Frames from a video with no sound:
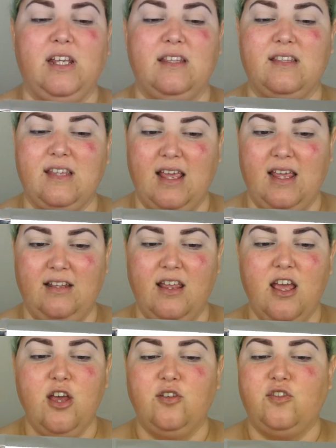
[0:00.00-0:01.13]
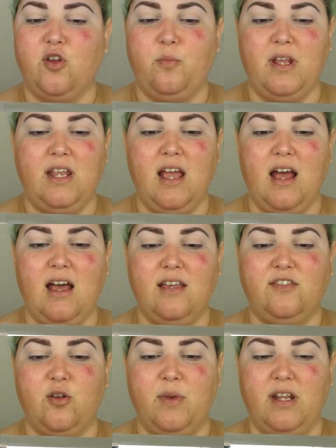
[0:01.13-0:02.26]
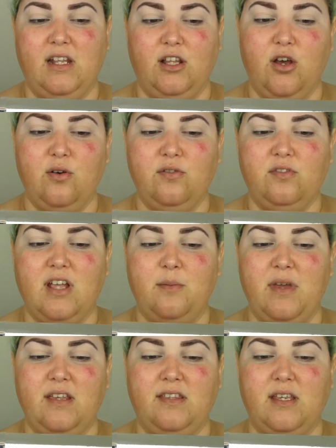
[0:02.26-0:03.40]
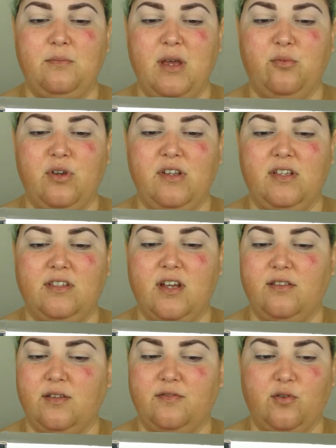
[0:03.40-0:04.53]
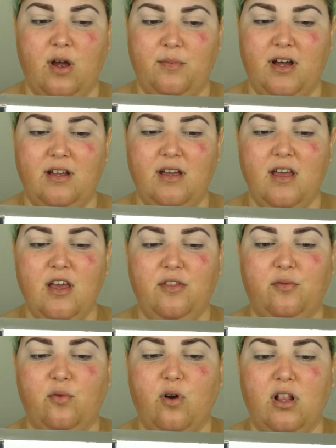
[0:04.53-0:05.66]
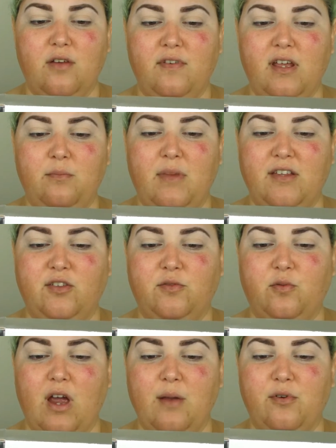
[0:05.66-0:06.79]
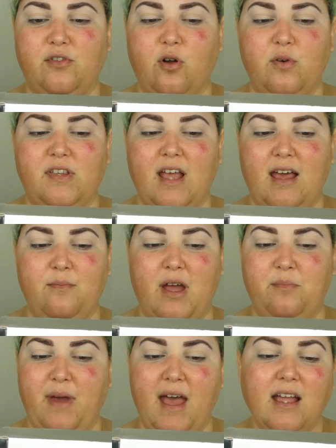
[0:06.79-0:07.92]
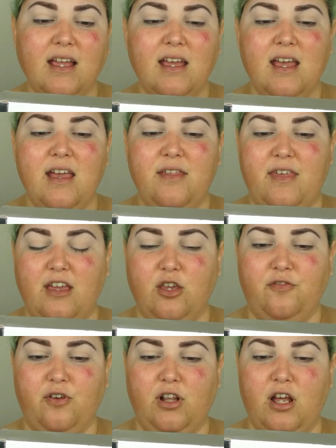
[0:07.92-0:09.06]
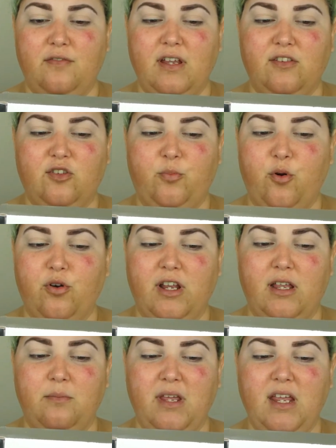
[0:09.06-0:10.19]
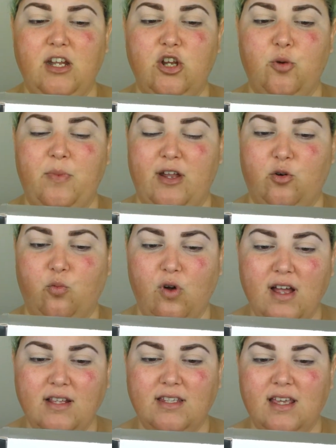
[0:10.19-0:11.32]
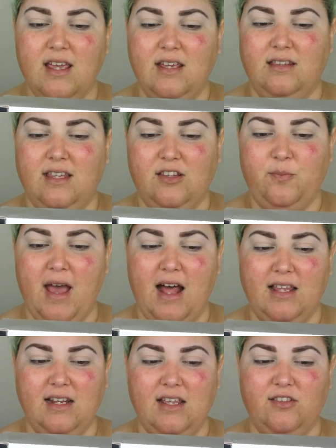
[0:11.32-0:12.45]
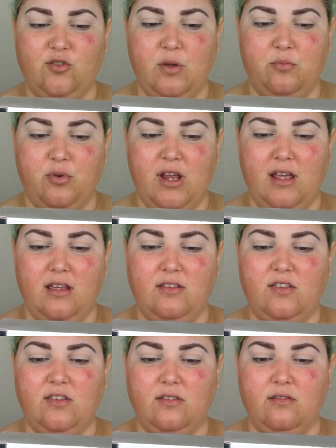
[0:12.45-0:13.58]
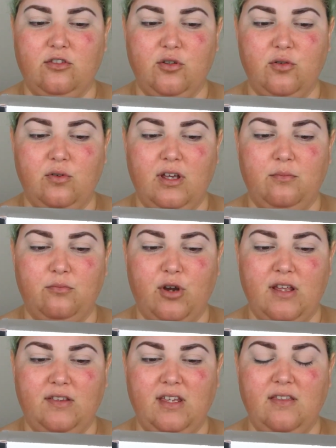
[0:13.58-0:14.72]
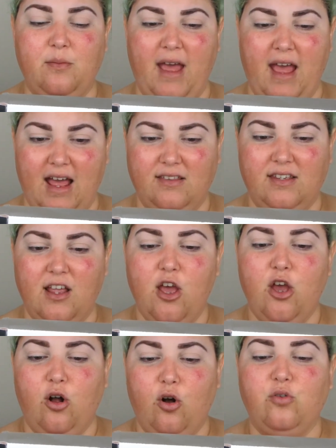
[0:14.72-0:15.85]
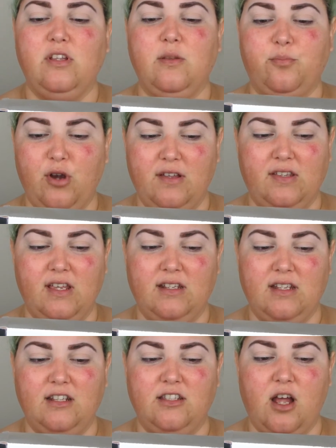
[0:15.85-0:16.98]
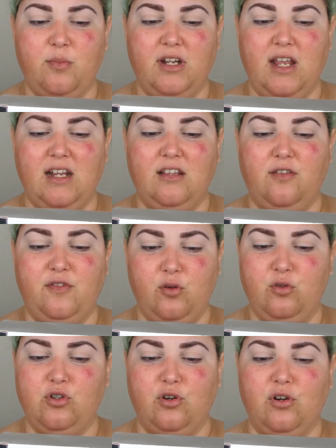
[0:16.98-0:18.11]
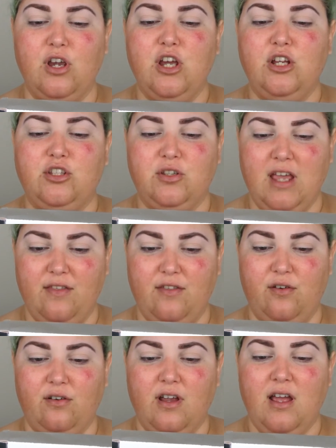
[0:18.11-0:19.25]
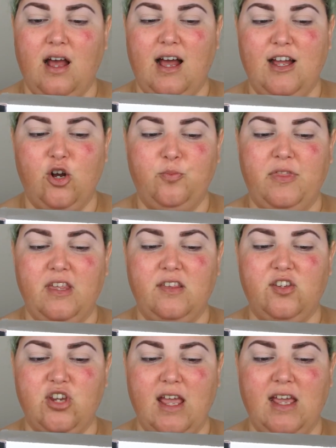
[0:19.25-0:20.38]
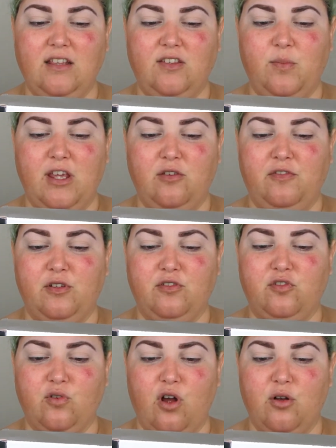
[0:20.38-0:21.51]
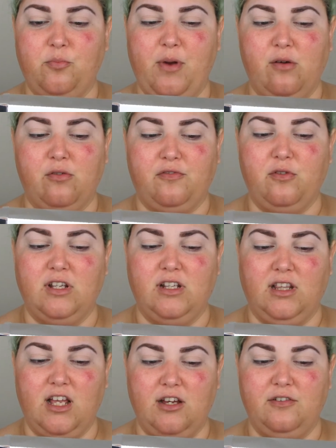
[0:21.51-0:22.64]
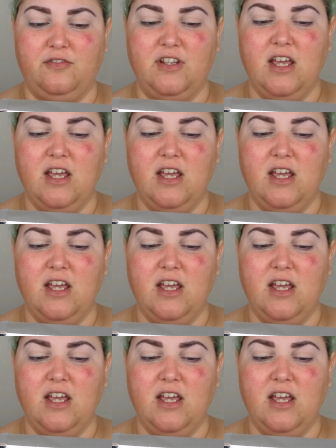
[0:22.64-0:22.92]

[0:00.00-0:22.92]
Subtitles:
insane. So many highs, so many lows, amazing memories, and tons of drama. Through all of it, my subscribers always had my back. Thank you for loving and supporting me no matter what. This palette is to embracing the past, owning the present, and dominating the future together. I hope these shades make you feel strong, powerful, and loved